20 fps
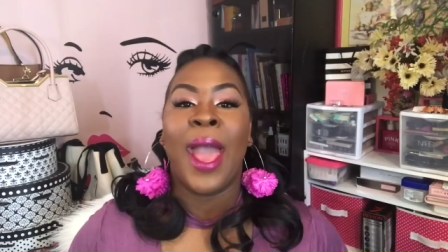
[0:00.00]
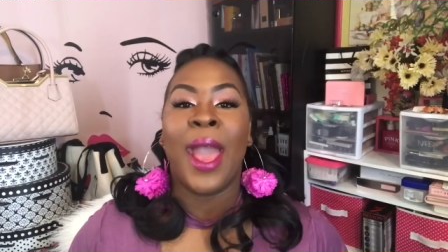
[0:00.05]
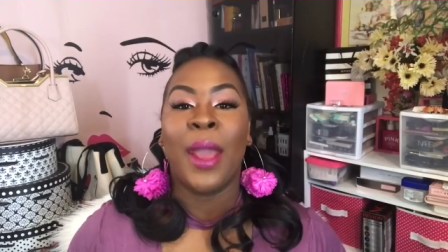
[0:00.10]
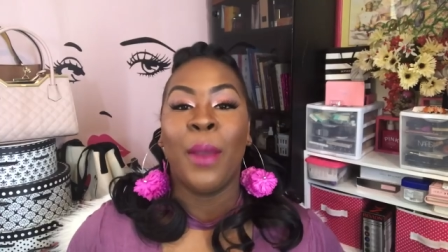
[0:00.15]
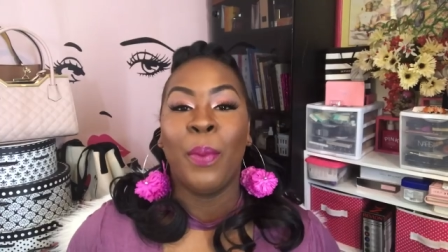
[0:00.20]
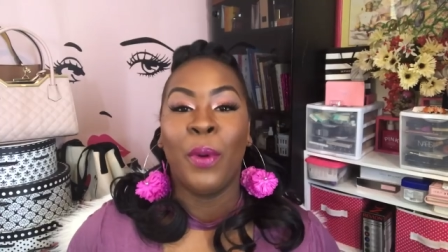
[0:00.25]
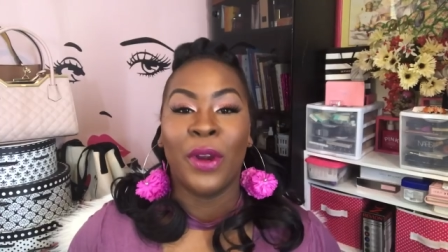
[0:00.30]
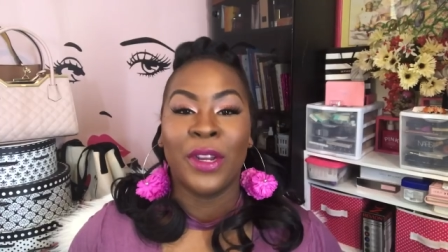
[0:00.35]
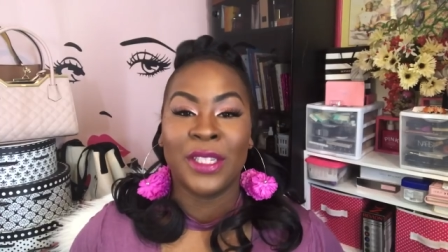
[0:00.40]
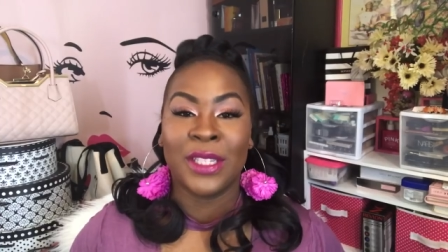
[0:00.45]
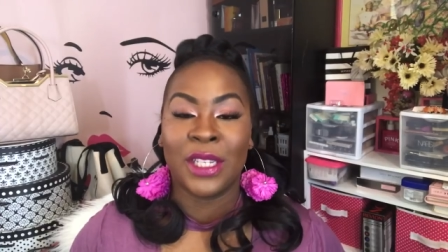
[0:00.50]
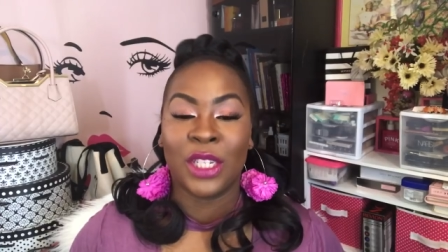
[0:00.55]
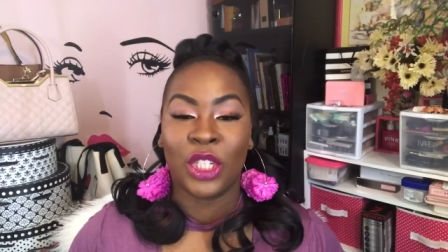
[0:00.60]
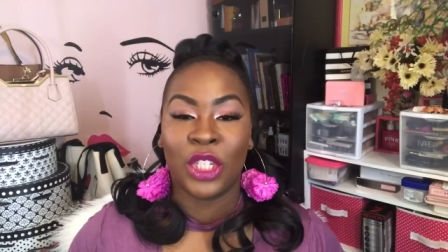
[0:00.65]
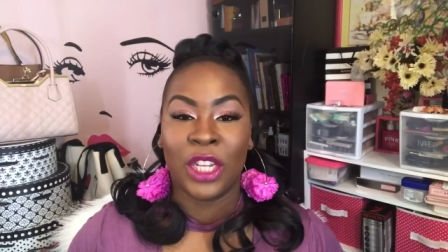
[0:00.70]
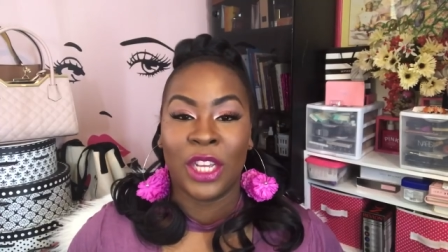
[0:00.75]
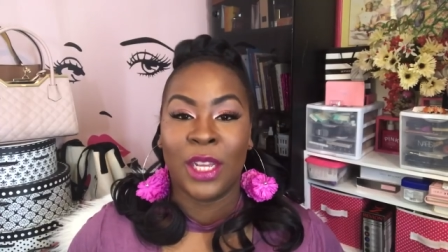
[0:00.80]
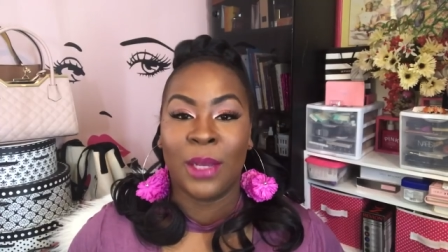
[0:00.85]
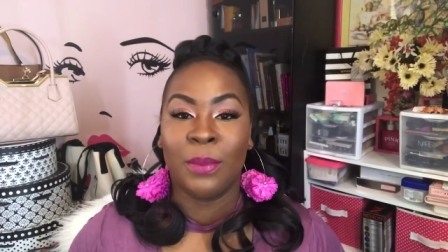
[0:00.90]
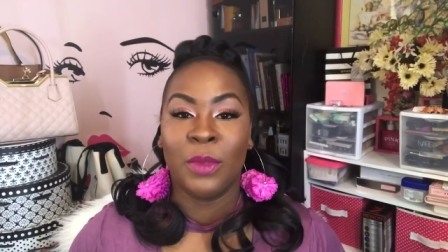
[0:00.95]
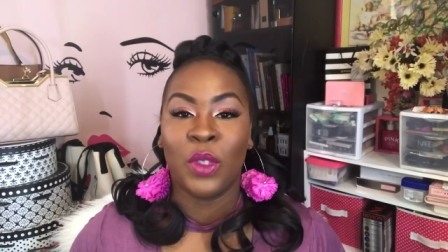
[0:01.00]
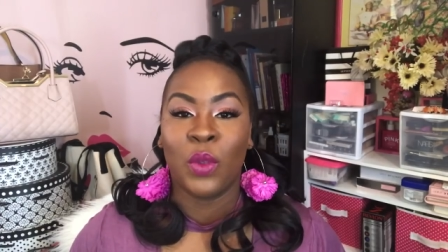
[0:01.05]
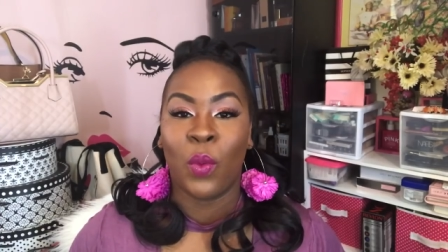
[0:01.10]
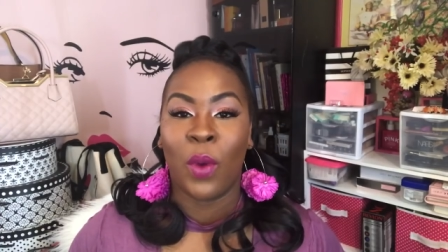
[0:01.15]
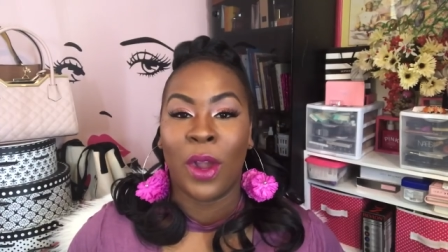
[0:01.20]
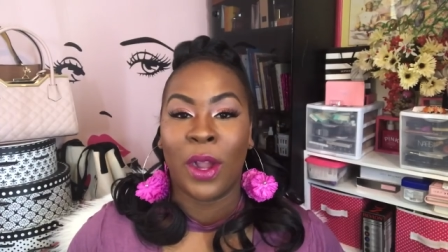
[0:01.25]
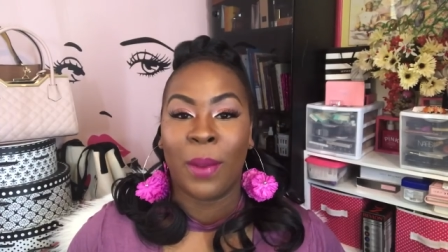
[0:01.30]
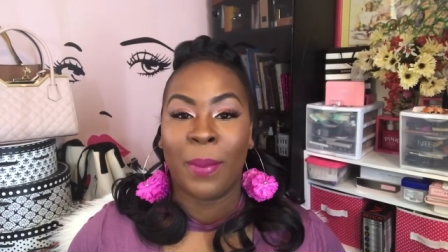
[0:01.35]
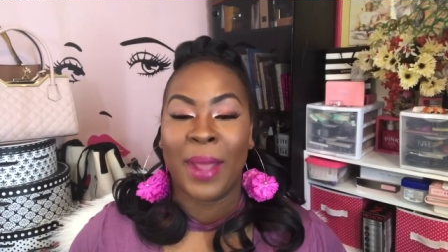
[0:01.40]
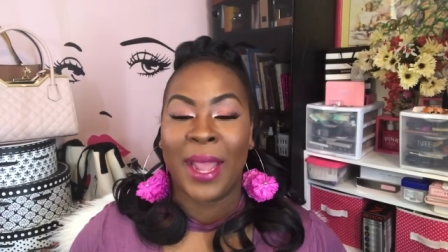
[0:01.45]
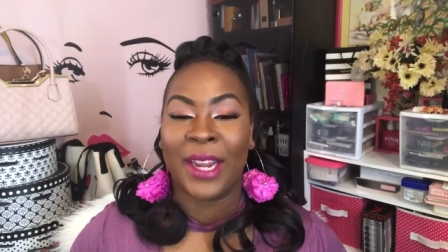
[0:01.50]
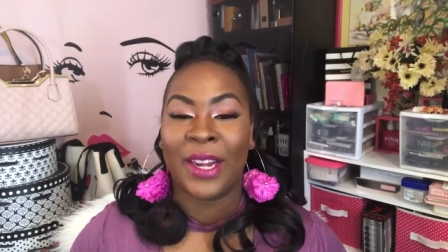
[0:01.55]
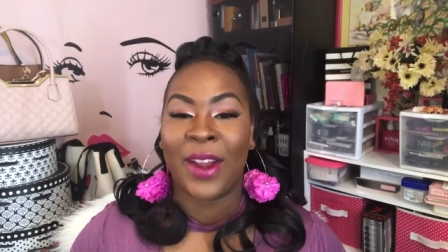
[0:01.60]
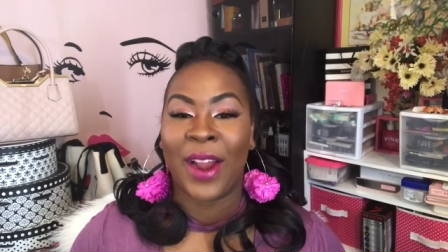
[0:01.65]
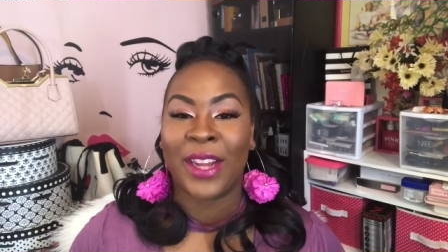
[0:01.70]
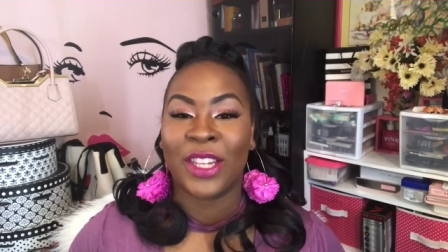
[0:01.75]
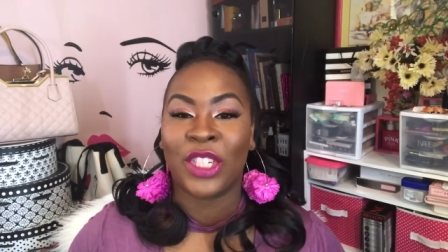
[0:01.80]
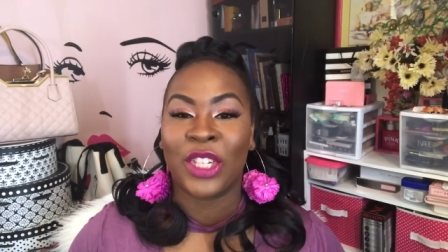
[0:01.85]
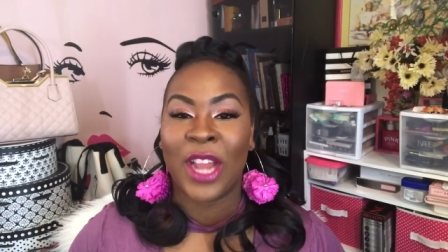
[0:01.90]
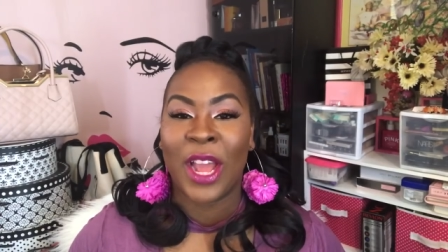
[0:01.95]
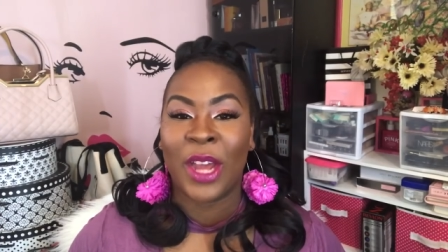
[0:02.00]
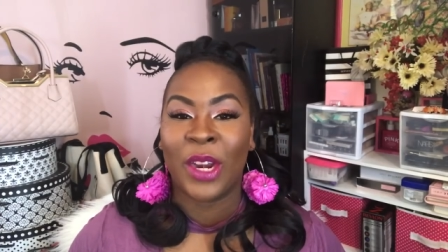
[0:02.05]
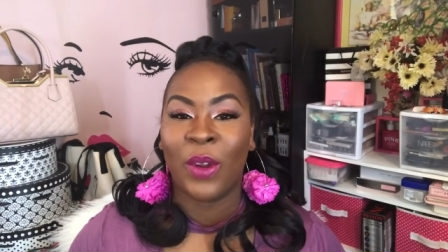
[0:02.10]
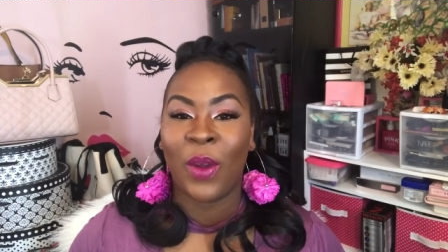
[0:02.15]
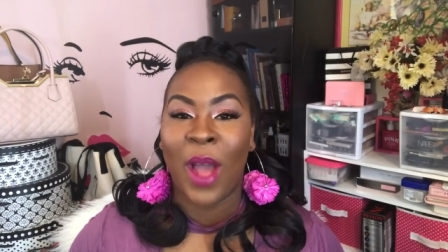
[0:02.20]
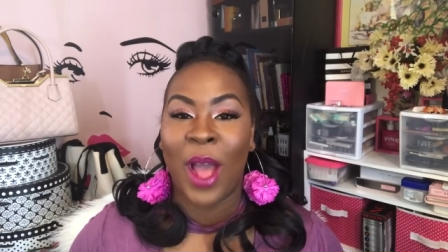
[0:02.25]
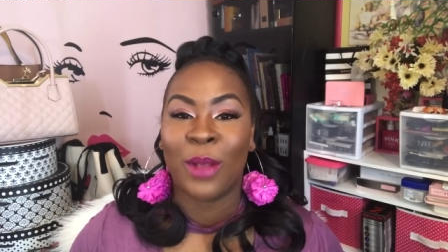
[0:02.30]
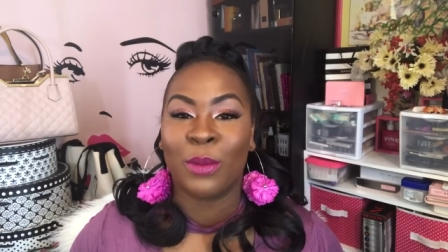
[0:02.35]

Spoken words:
Hey pearls and gems, welcome back to our channel.